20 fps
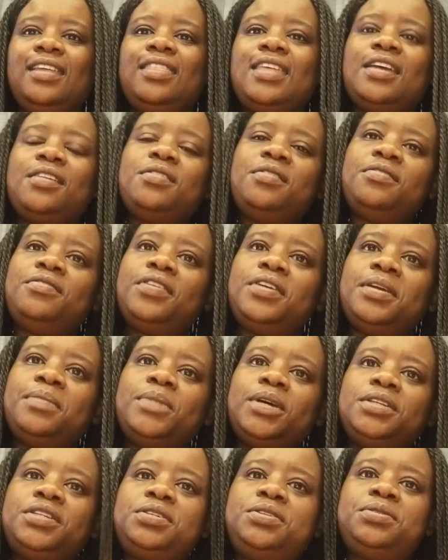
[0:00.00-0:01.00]
Thank you very
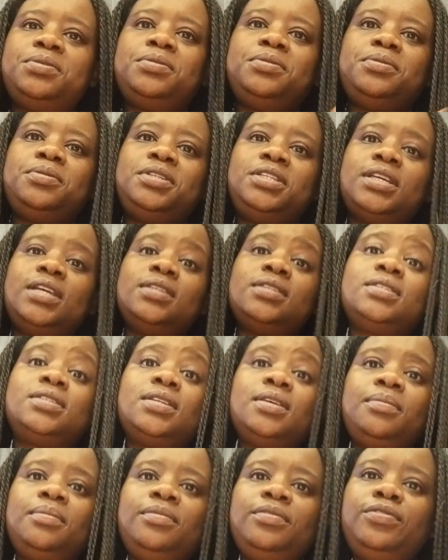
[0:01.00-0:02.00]
much to
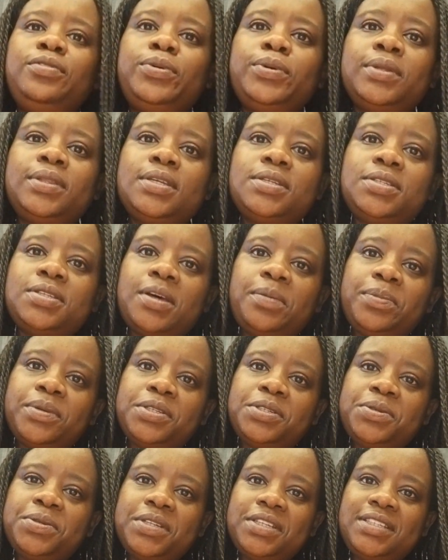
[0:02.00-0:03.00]
GenZim for this
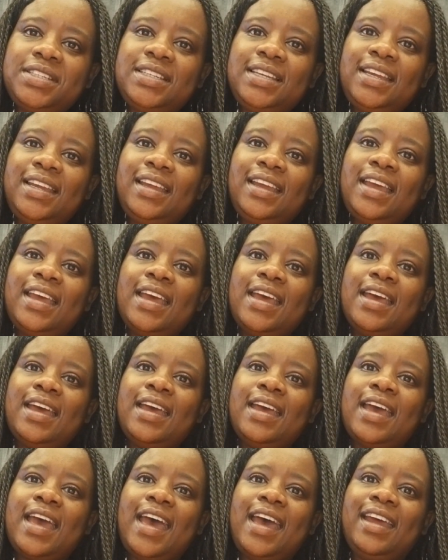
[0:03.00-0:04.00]
opportunity
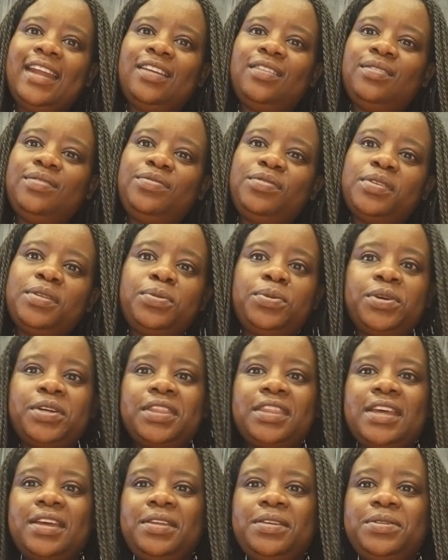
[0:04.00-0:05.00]
and for the
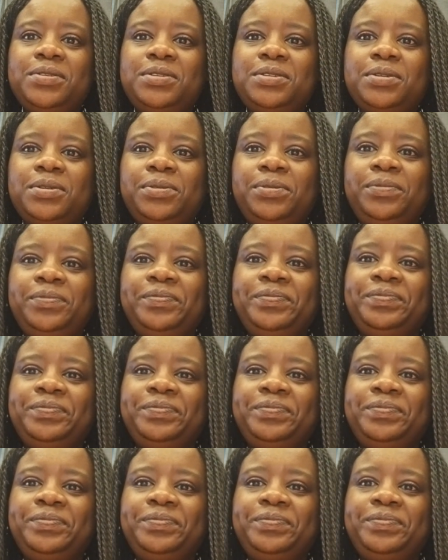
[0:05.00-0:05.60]
work that you do.